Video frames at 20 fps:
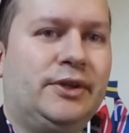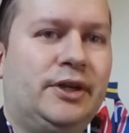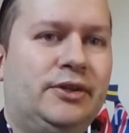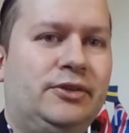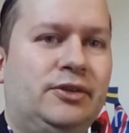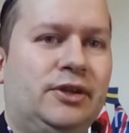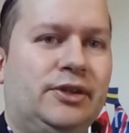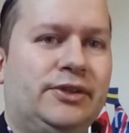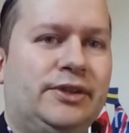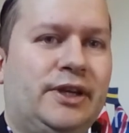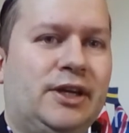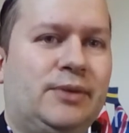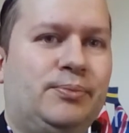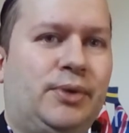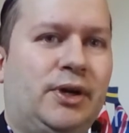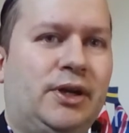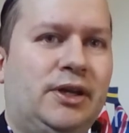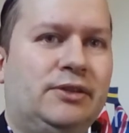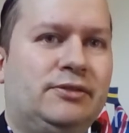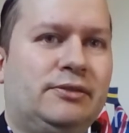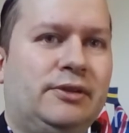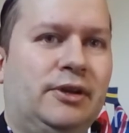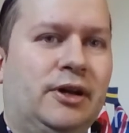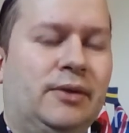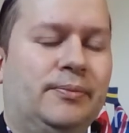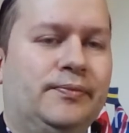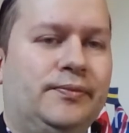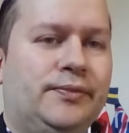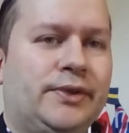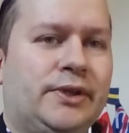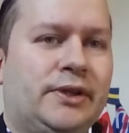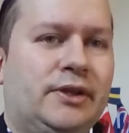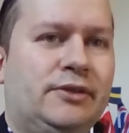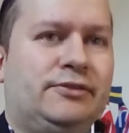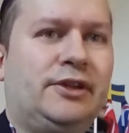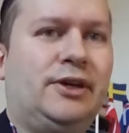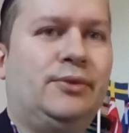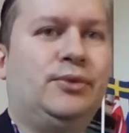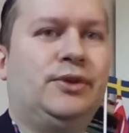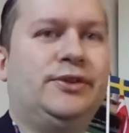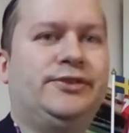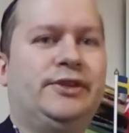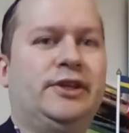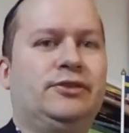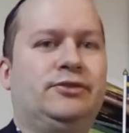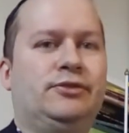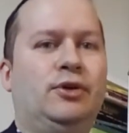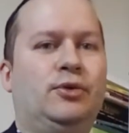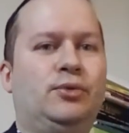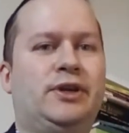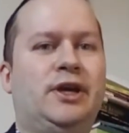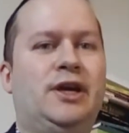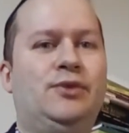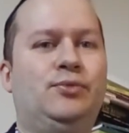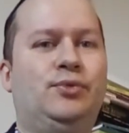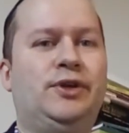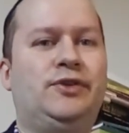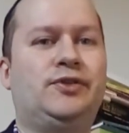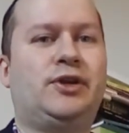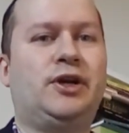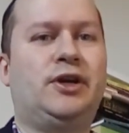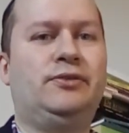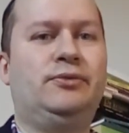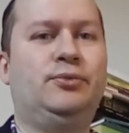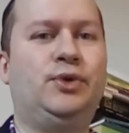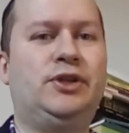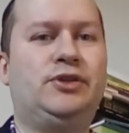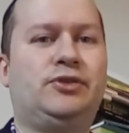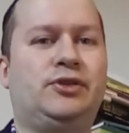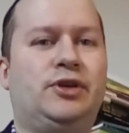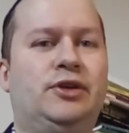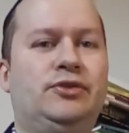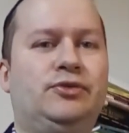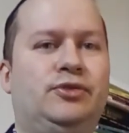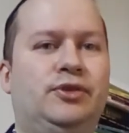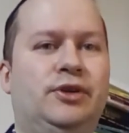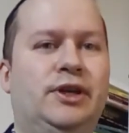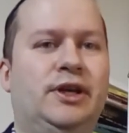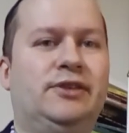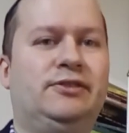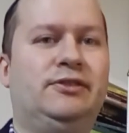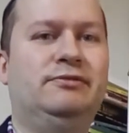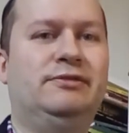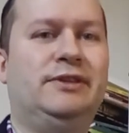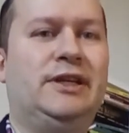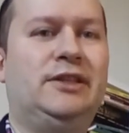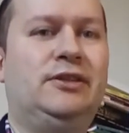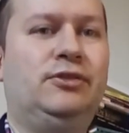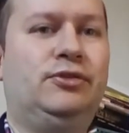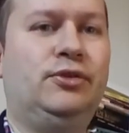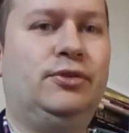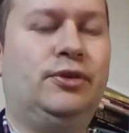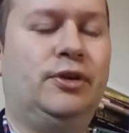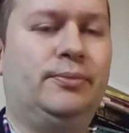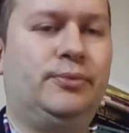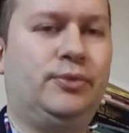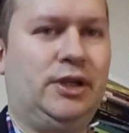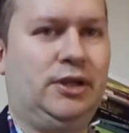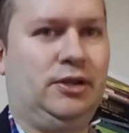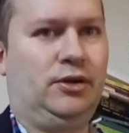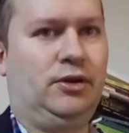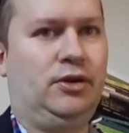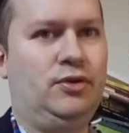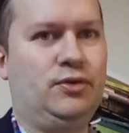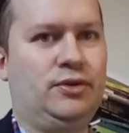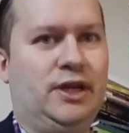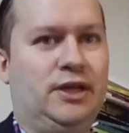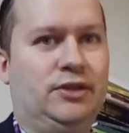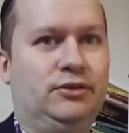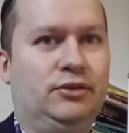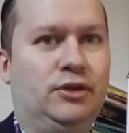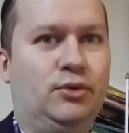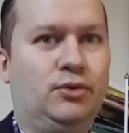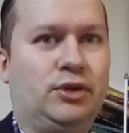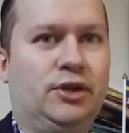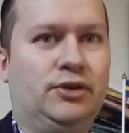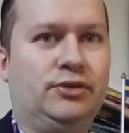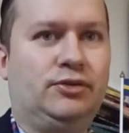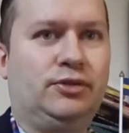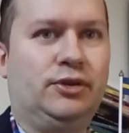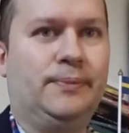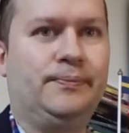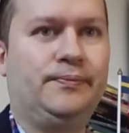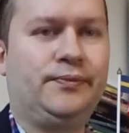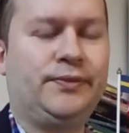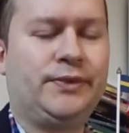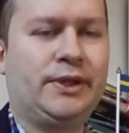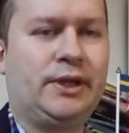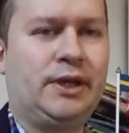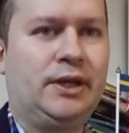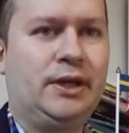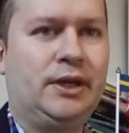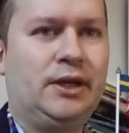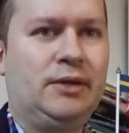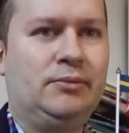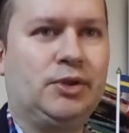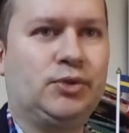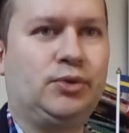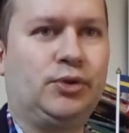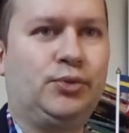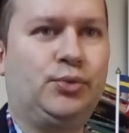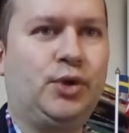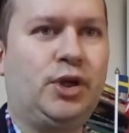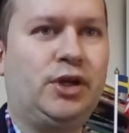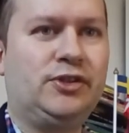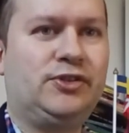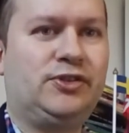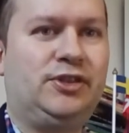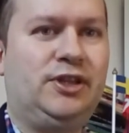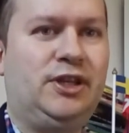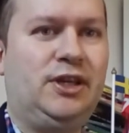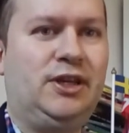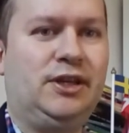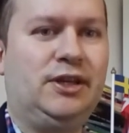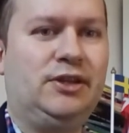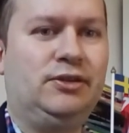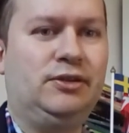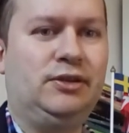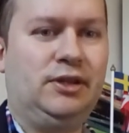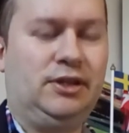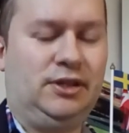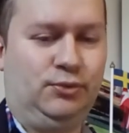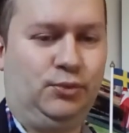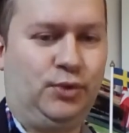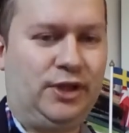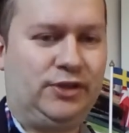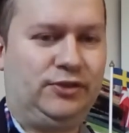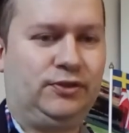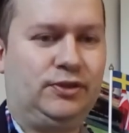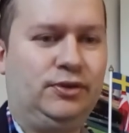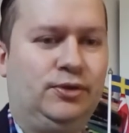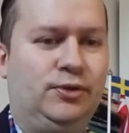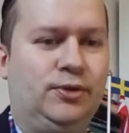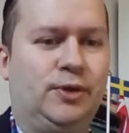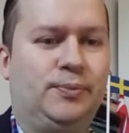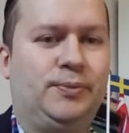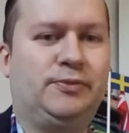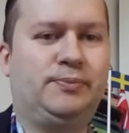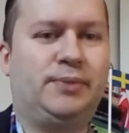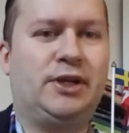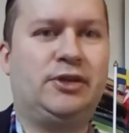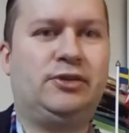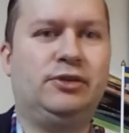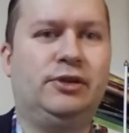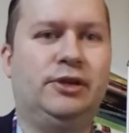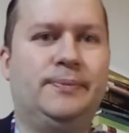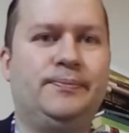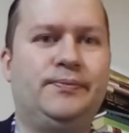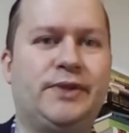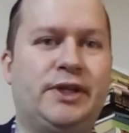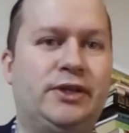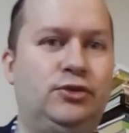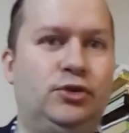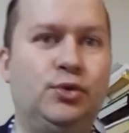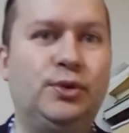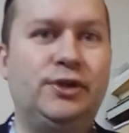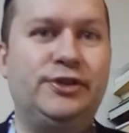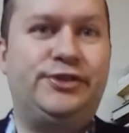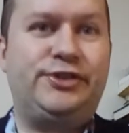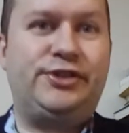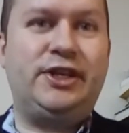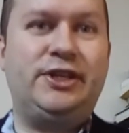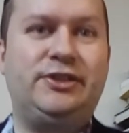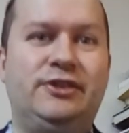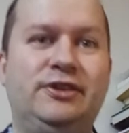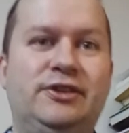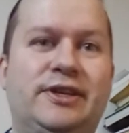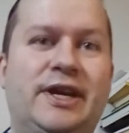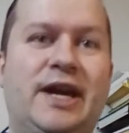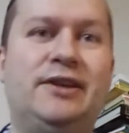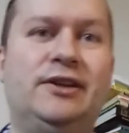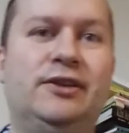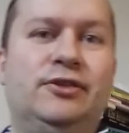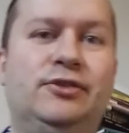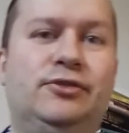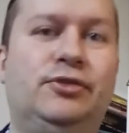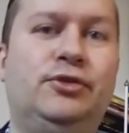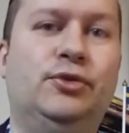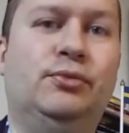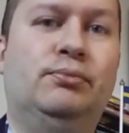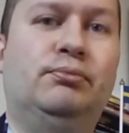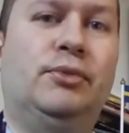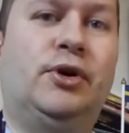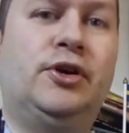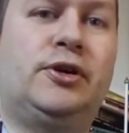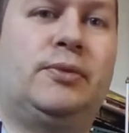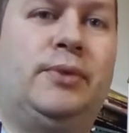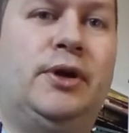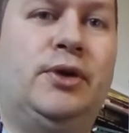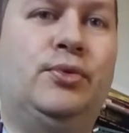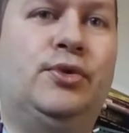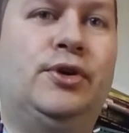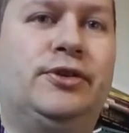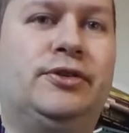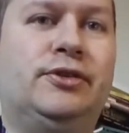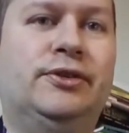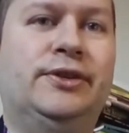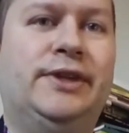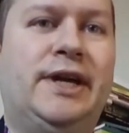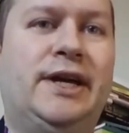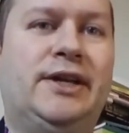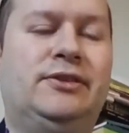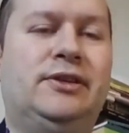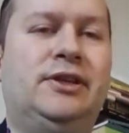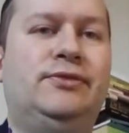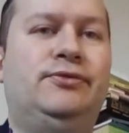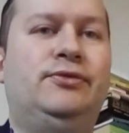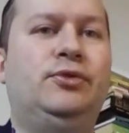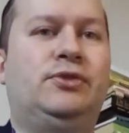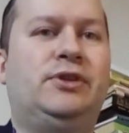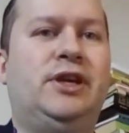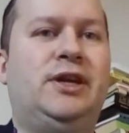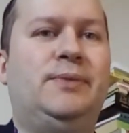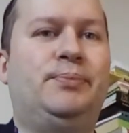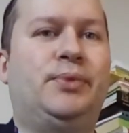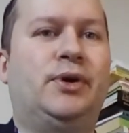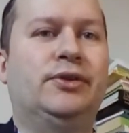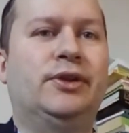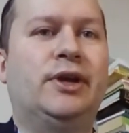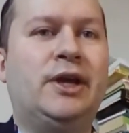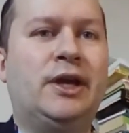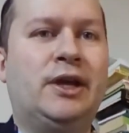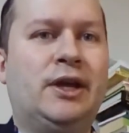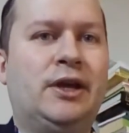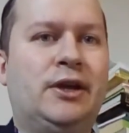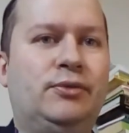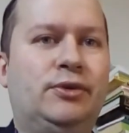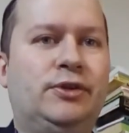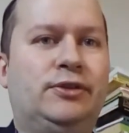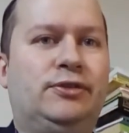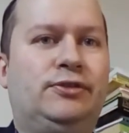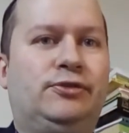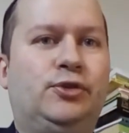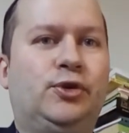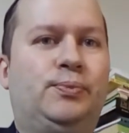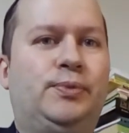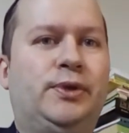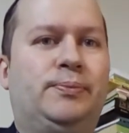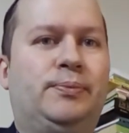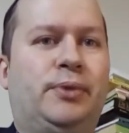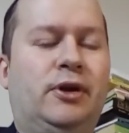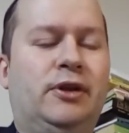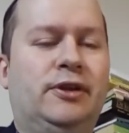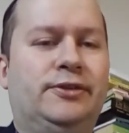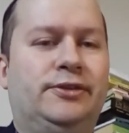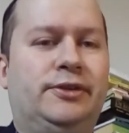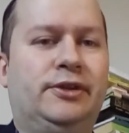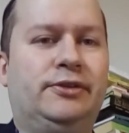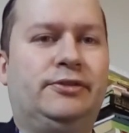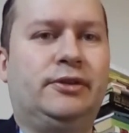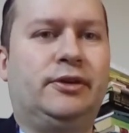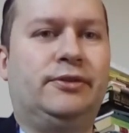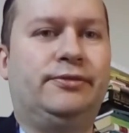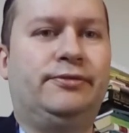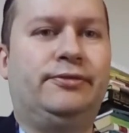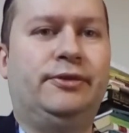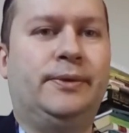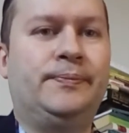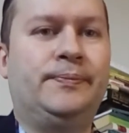Under attack by Islam. And someone says, okay, which country has invaded Europe? Well, okay, no country. But what we are seeing in Western Europe especially, and you will see it in Canada too, mark my words on that. If you keep on with the stupid policies of